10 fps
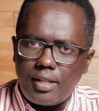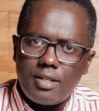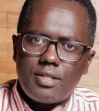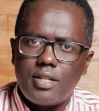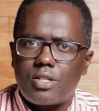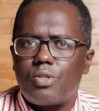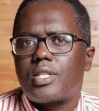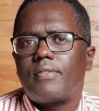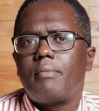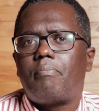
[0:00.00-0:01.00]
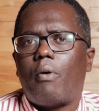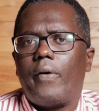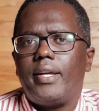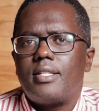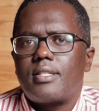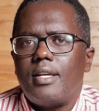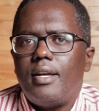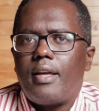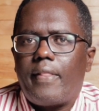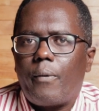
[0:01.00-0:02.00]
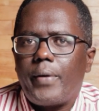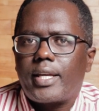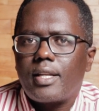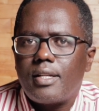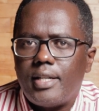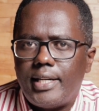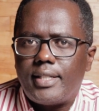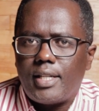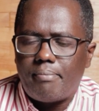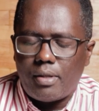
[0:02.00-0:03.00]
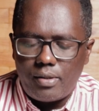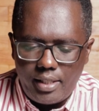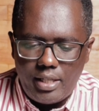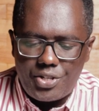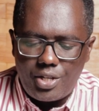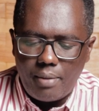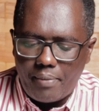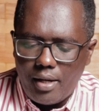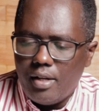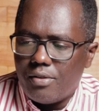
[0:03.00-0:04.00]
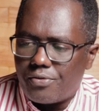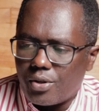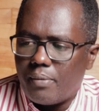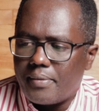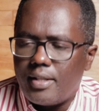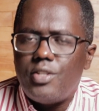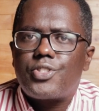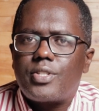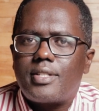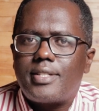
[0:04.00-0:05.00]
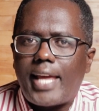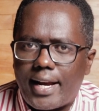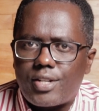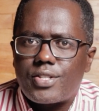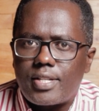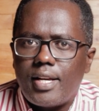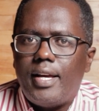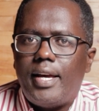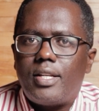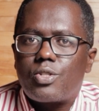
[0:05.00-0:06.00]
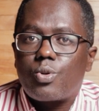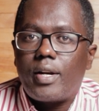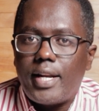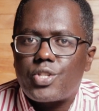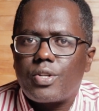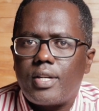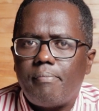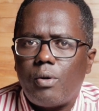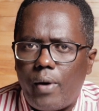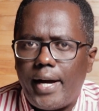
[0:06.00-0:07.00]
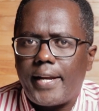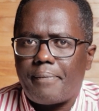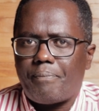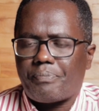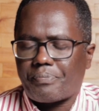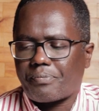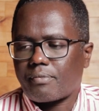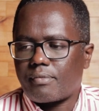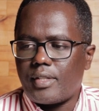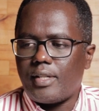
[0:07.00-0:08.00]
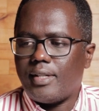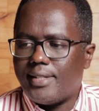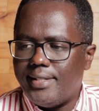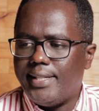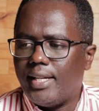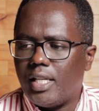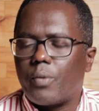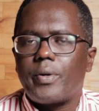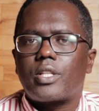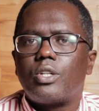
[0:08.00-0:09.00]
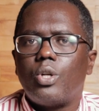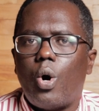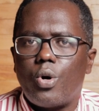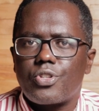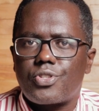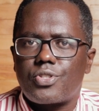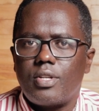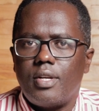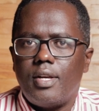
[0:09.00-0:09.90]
6 to 7 points that we can learn about leadership from this text. And so lesson number one, dealing with loss